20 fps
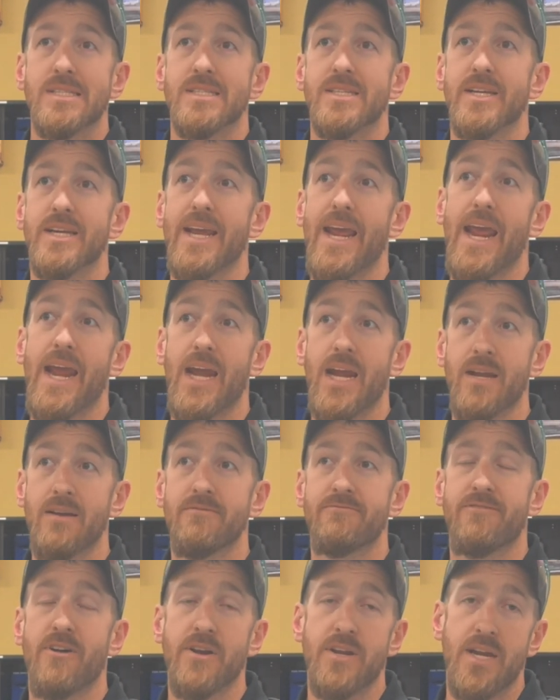
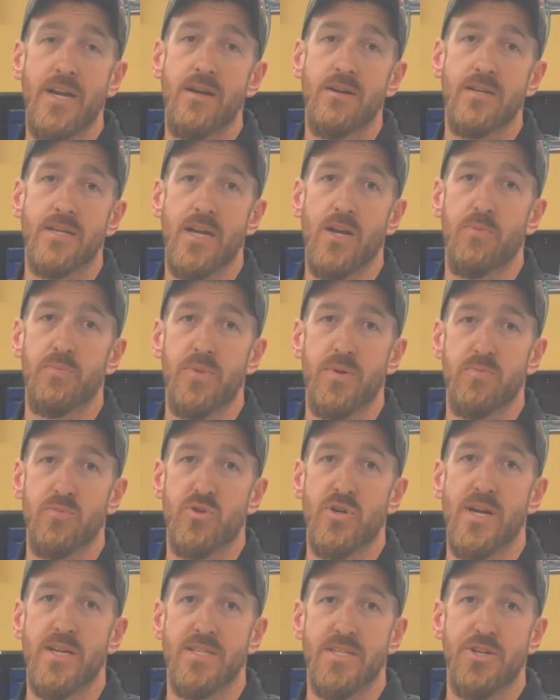gain funding to help them
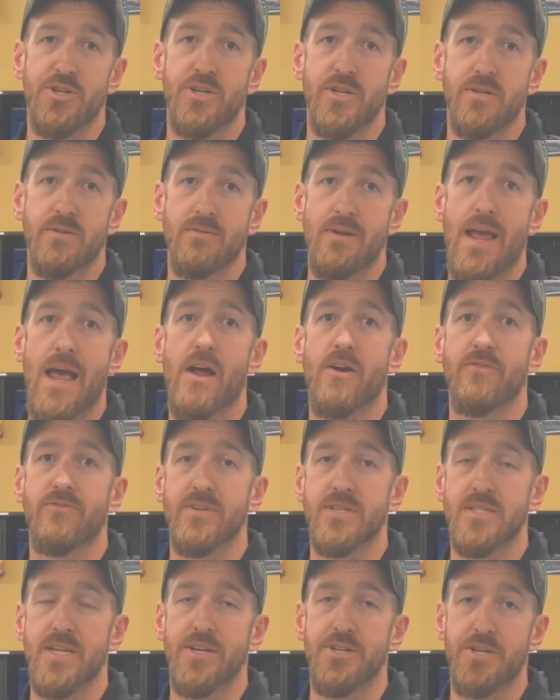transition out
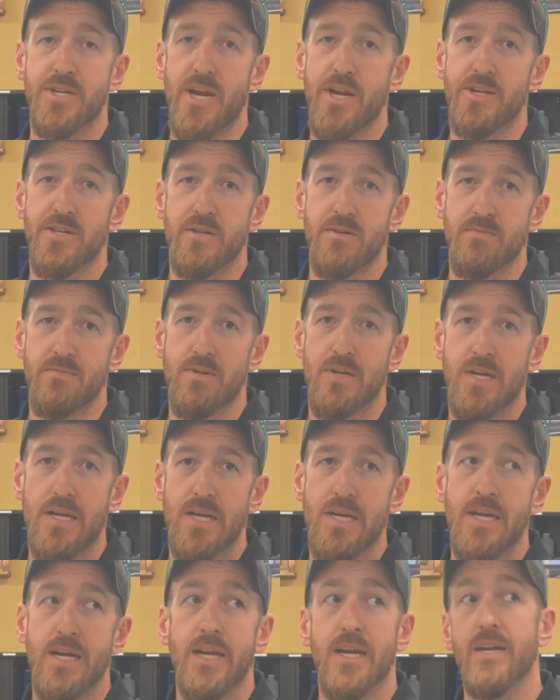of this education
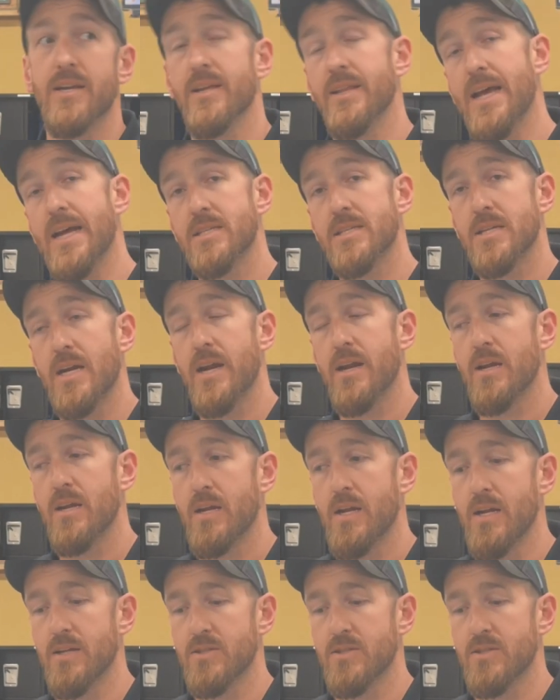into that side.